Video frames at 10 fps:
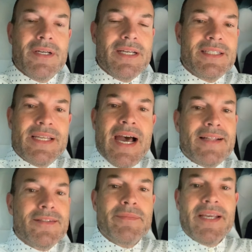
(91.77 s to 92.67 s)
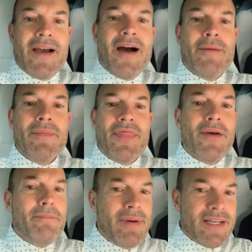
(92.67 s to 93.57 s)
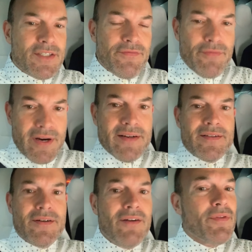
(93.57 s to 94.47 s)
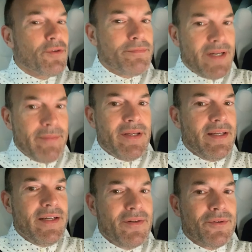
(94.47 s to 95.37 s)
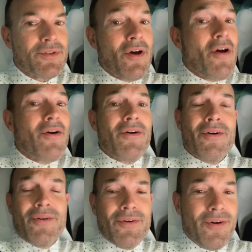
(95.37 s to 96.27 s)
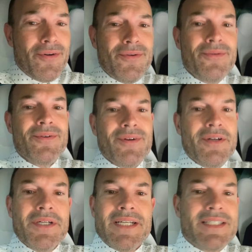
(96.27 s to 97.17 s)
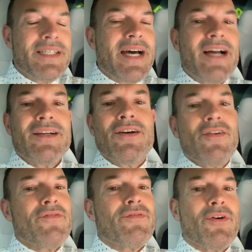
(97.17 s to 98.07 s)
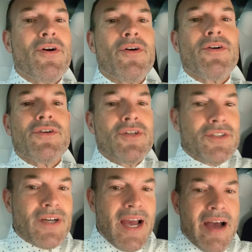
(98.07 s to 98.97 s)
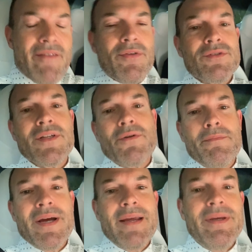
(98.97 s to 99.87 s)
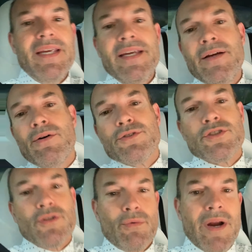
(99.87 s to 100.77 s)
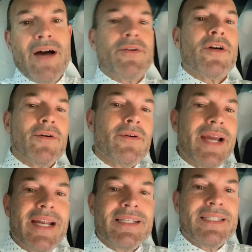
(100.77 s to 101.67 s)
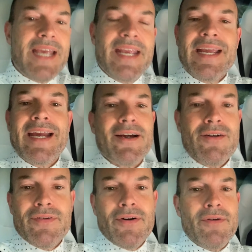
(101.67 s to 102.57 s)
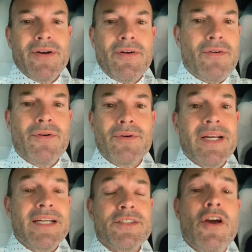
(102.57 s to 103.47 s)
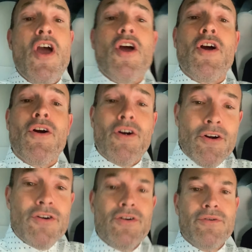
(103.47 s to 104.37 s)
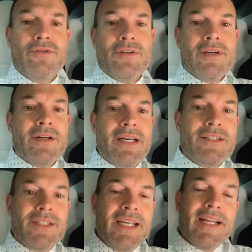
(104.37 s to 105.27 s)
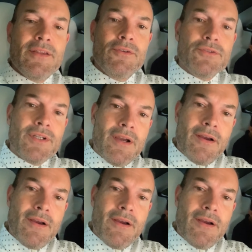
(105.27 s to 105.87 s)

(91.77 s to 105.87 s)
is not to become the best friend of those baby eagles. Her goal is not for her to have those little baby eagles surround her and take care of her in her old age. Her goal is to get those